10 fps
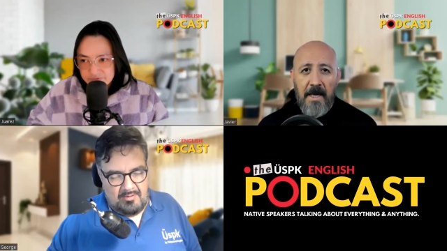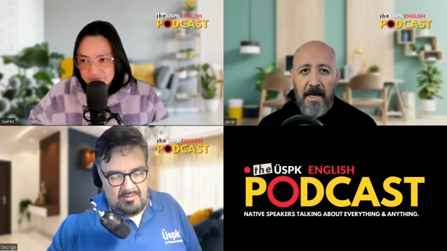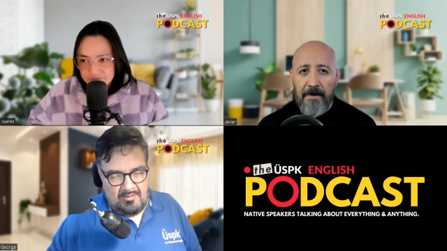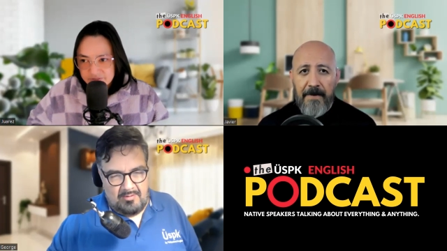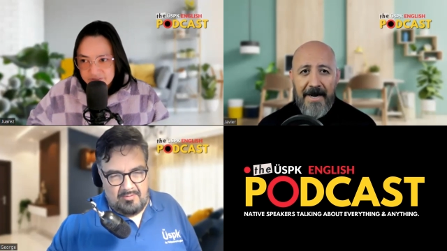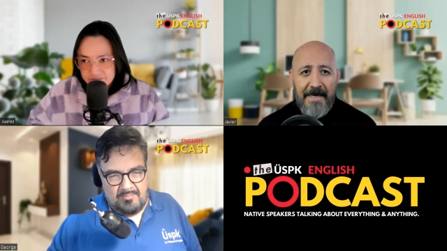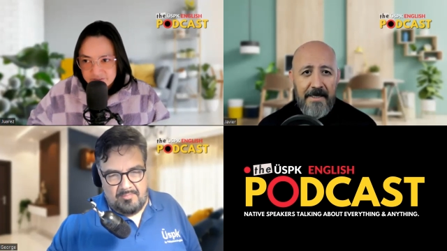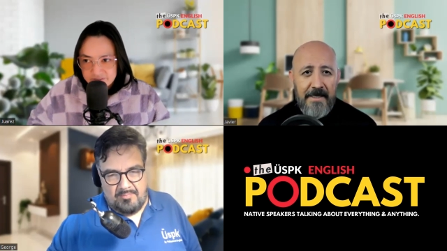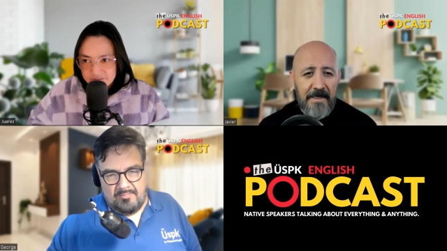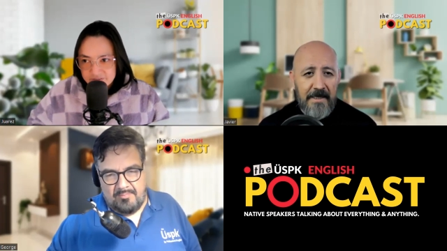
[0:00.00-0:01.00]
Speaker 1: a
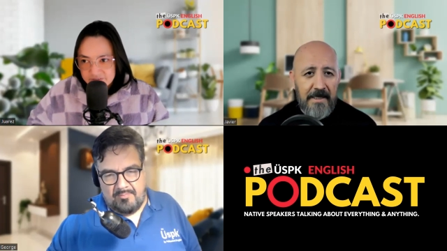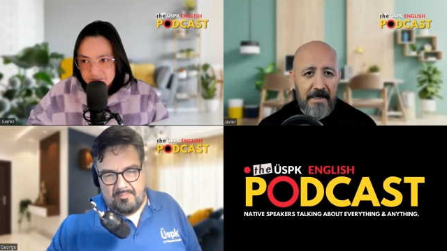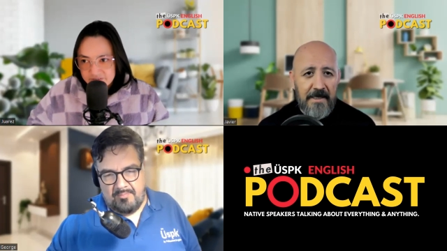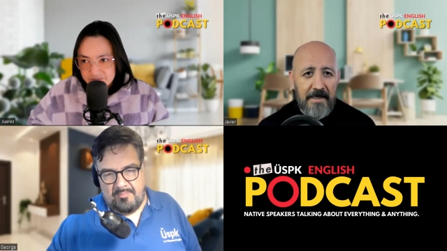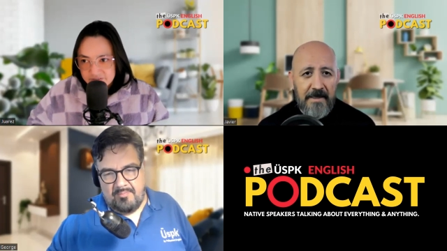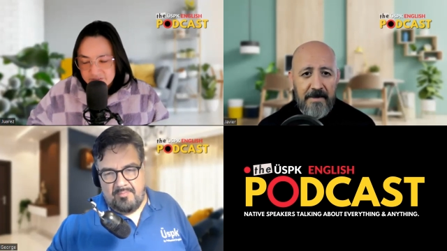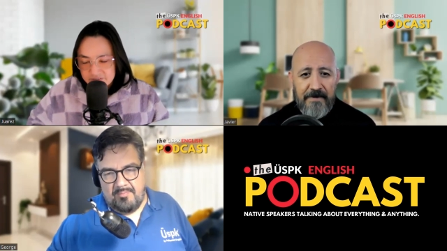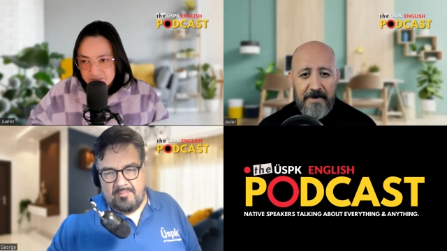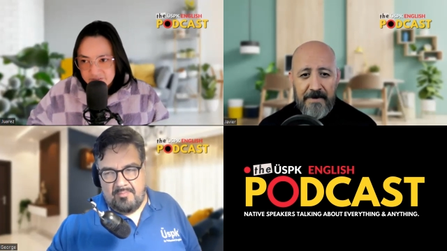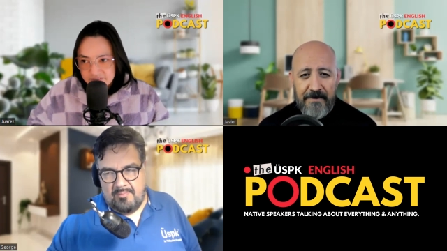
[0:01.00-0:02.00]
pilot in a
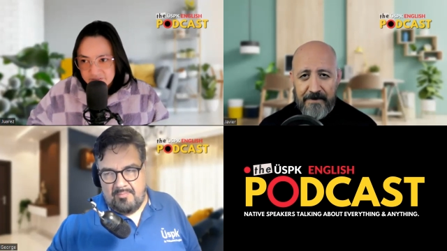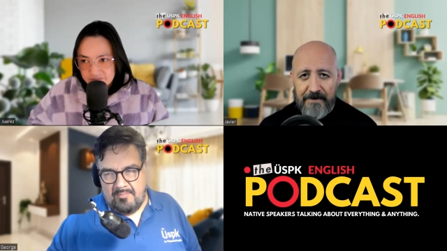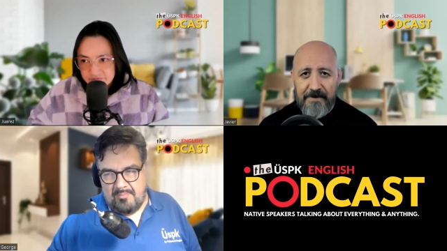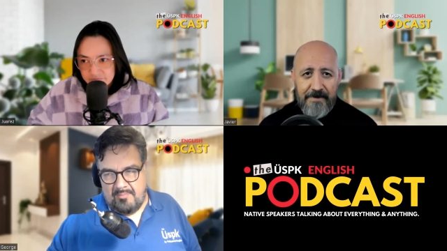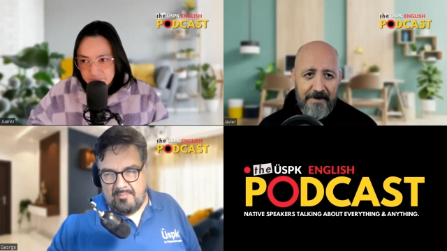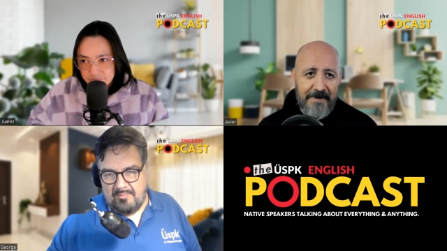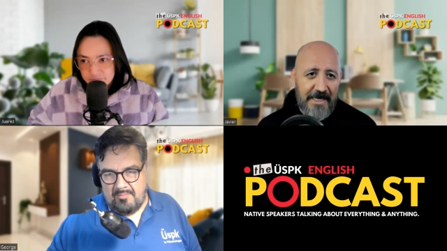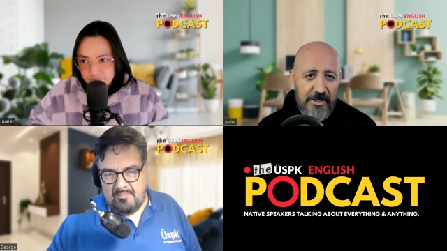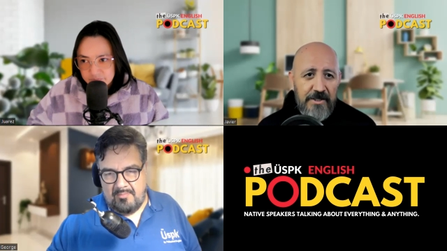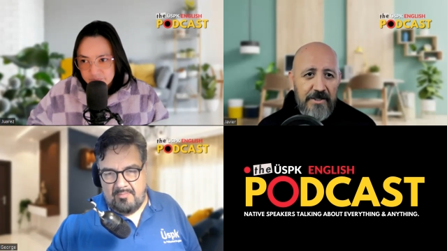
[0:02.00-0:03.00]

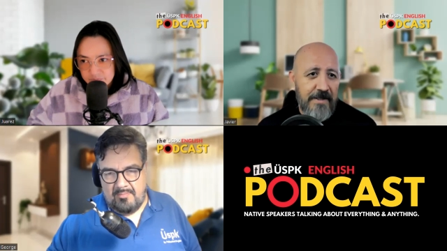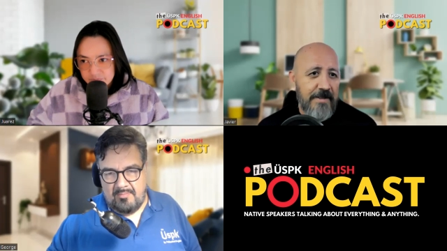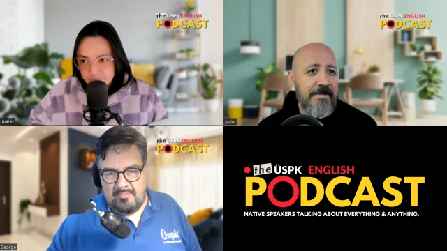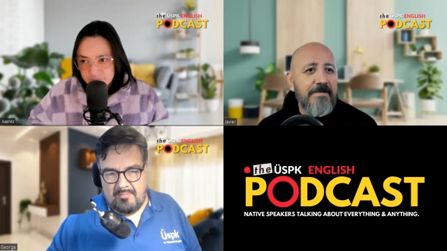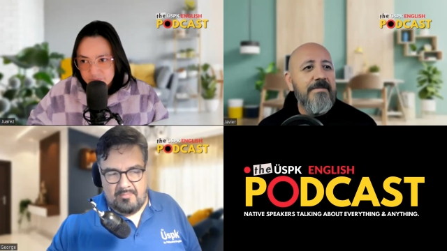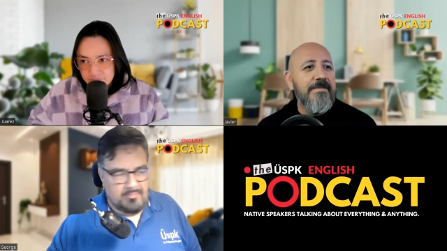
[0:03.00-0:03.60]
national